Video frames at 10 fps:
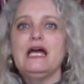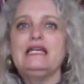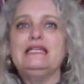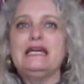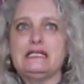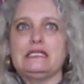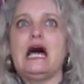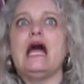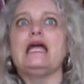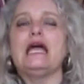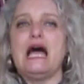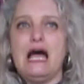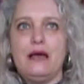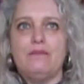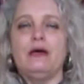yes, I
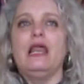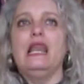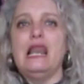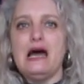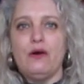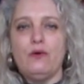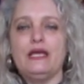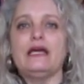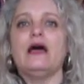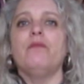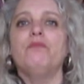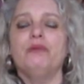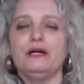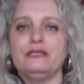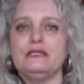am allowing
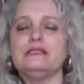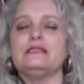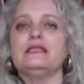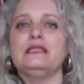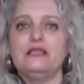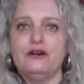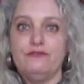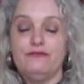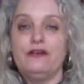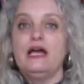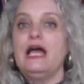abundance and love